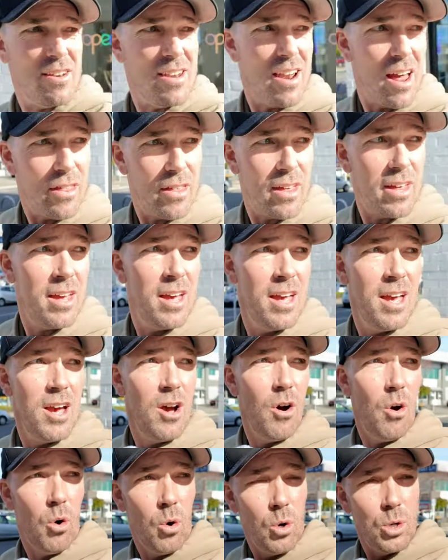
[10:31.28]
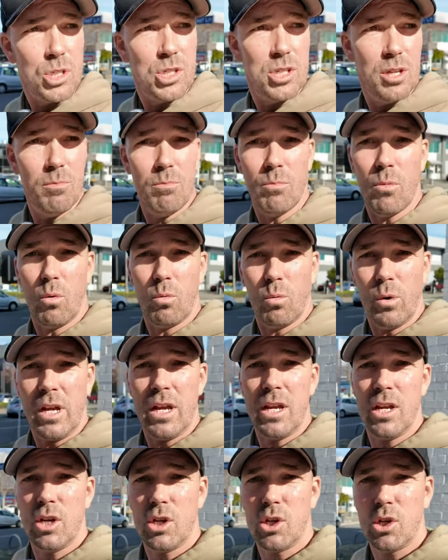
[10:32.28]
another awesome
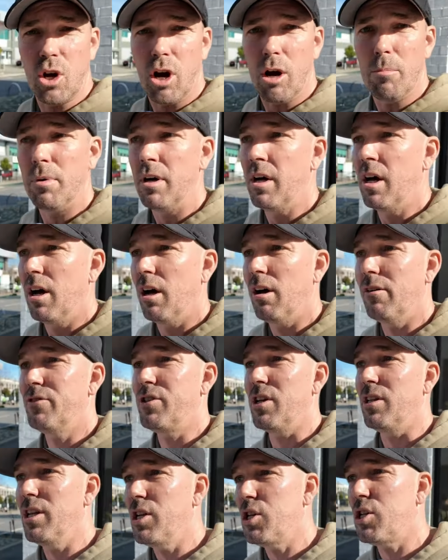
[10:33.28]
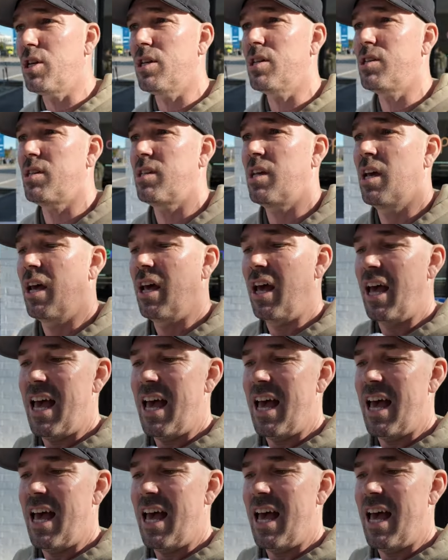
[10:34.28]
wee shop of delicious